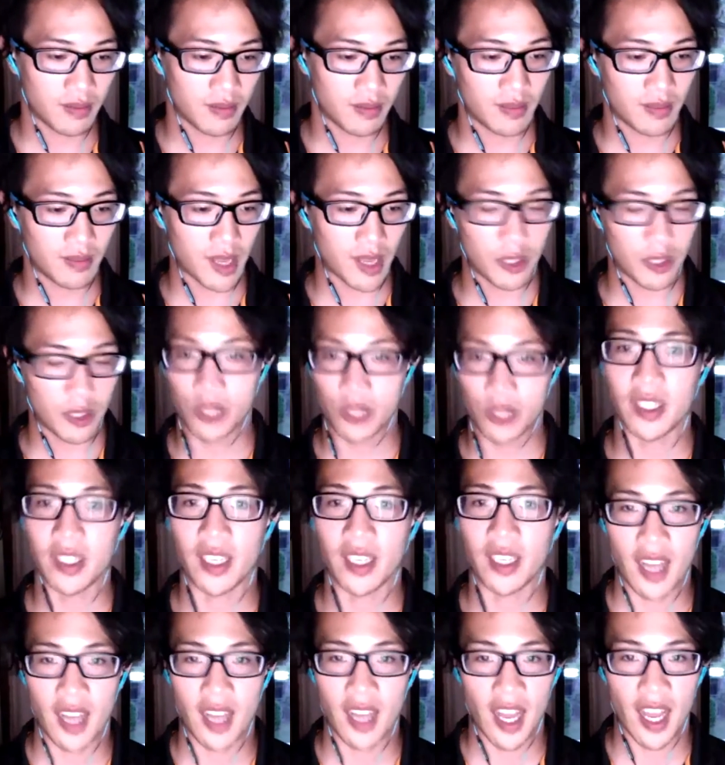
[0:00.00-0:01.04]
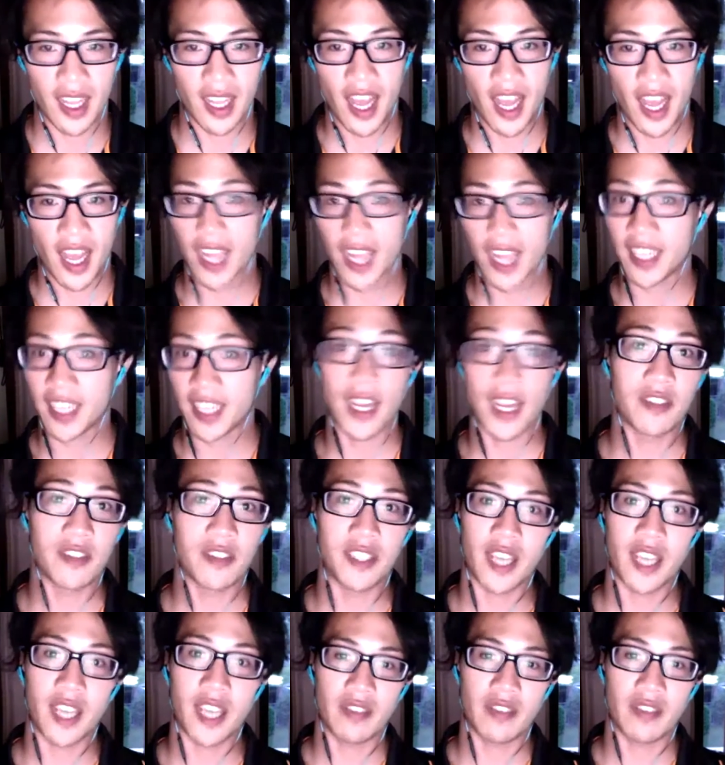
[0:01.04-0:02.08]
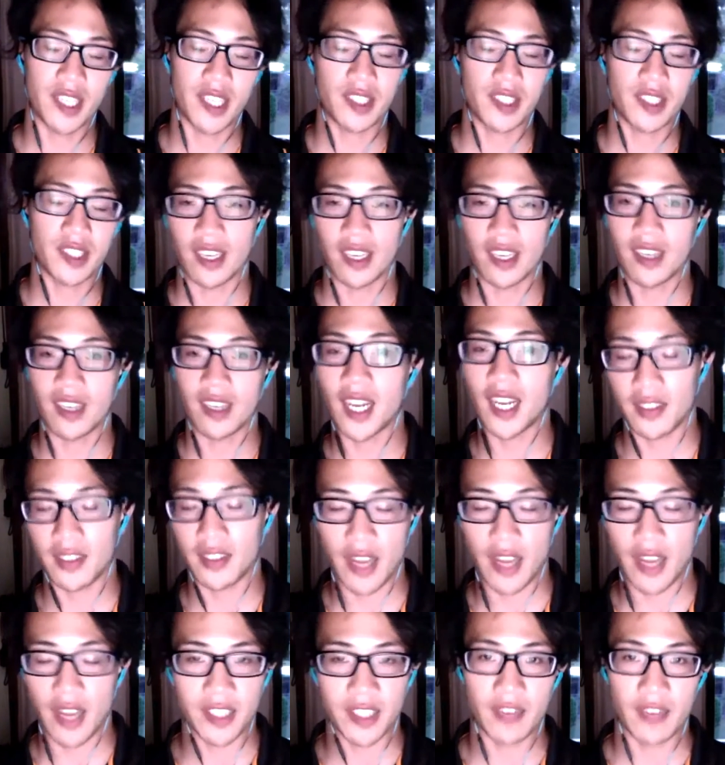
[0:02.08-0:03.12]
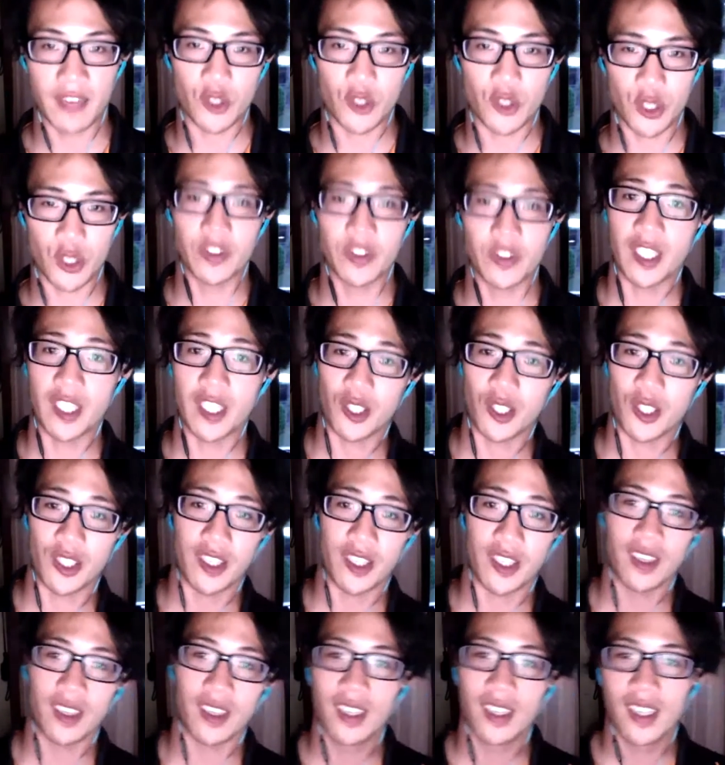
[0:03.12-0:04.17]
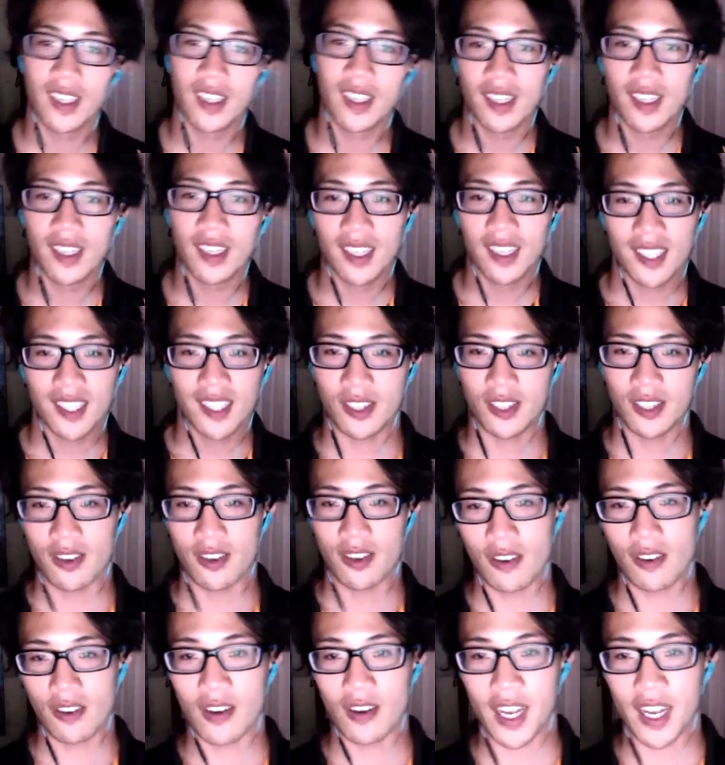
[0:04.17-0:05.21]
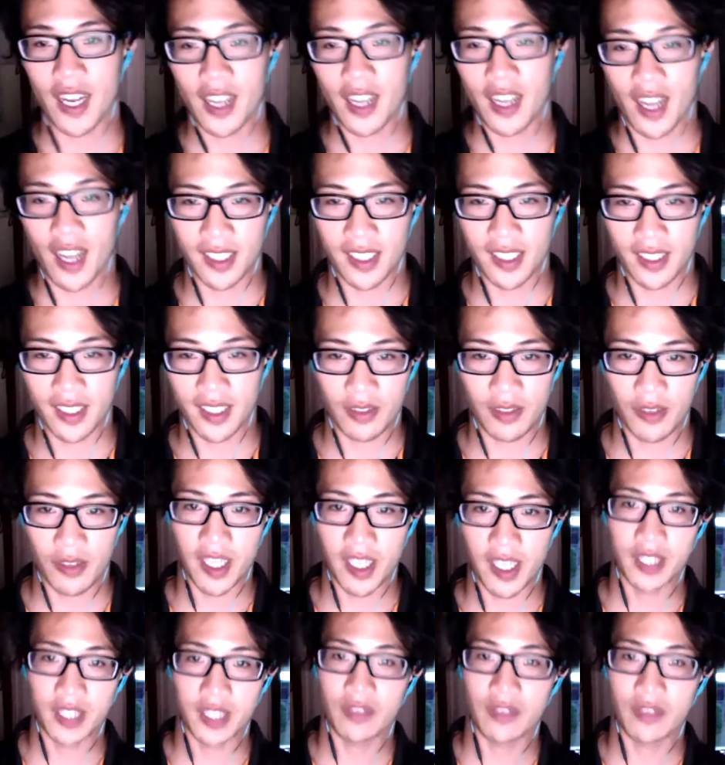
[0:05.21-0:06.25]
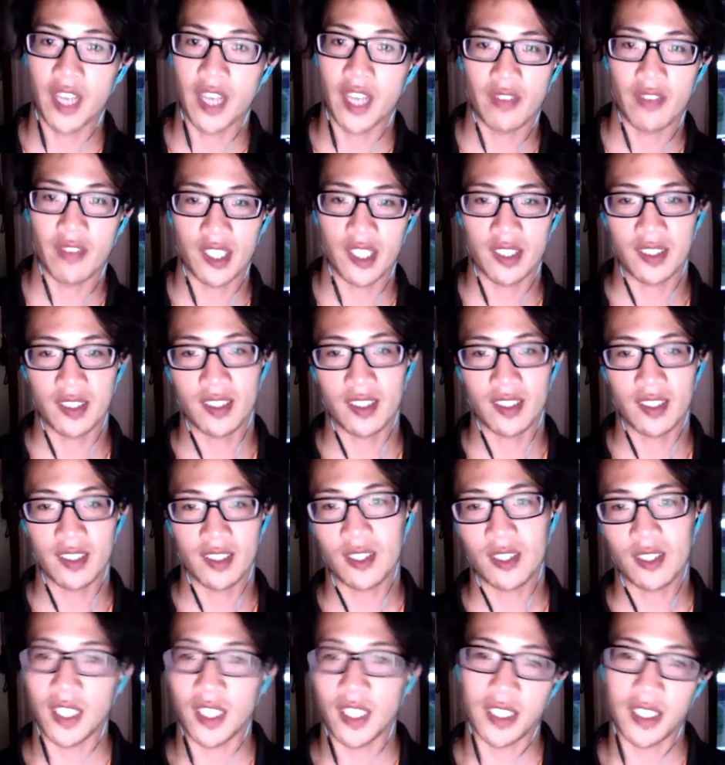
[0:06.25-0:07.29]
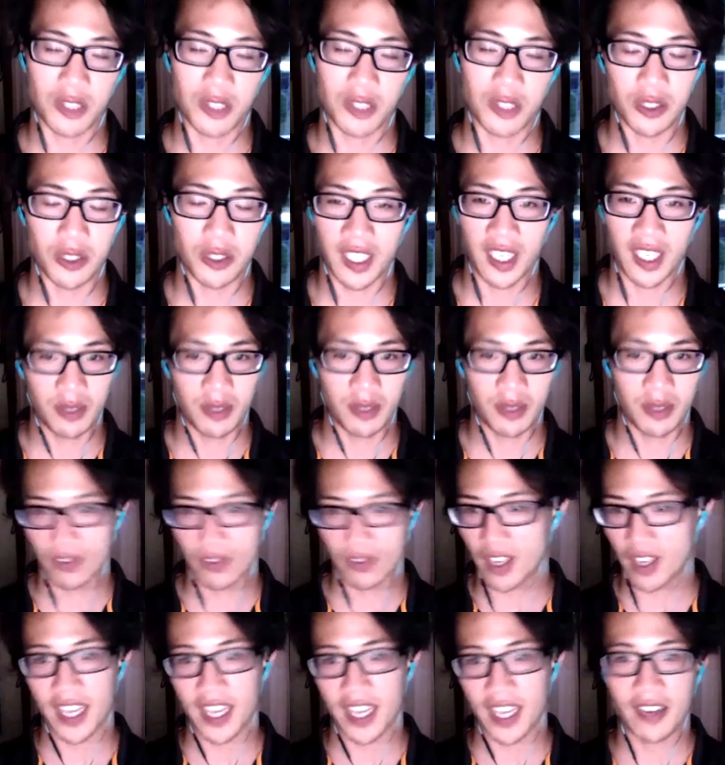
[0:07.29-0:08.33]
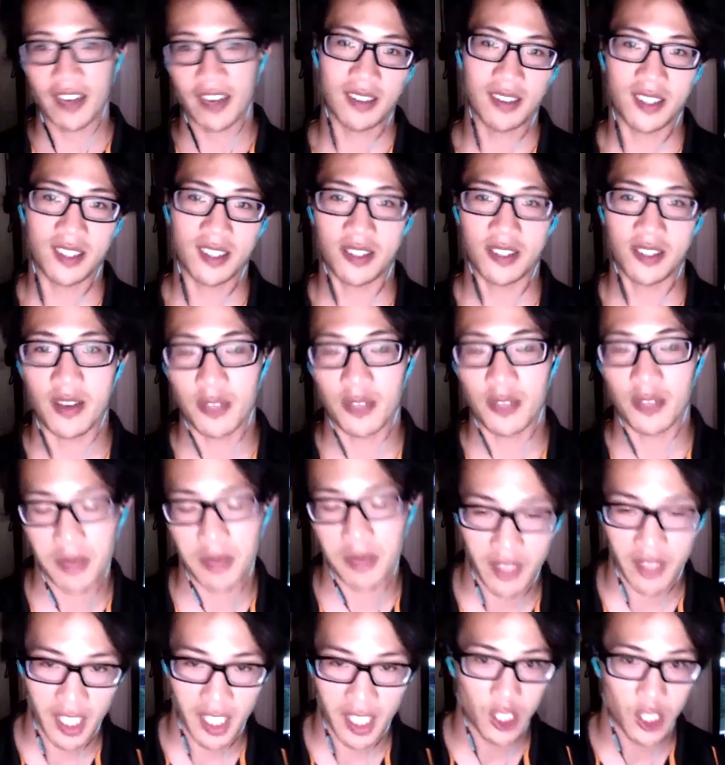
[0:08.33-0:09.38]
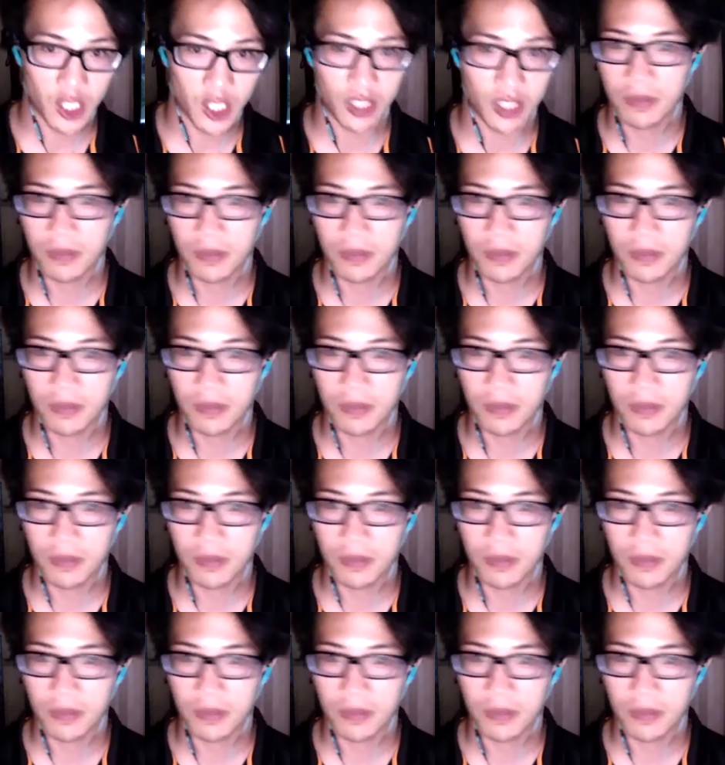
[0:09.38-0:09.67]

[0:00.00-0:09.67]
was shooting, and I didn't have a dive lesson yet. I didn't have a dive certification yet. So I did 3 days of dive lessons, 2 days of shooting, and I was flying out. So that was my vacation.